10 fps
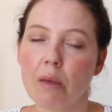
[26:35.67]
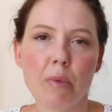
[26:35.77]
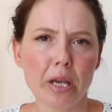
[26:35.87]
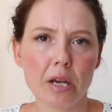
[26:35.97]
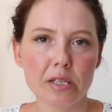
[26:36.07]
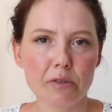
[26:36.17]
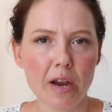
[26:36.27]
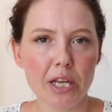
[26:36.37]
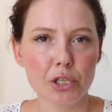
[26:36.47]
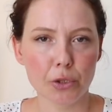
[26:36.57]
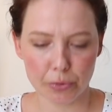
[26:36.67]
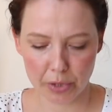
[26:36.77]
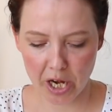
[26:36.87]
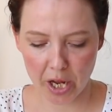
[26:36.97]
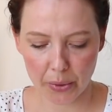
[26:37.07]
My Cousin Rachel,
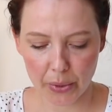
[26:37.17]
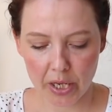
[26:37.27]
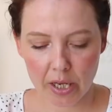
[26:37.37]
you know,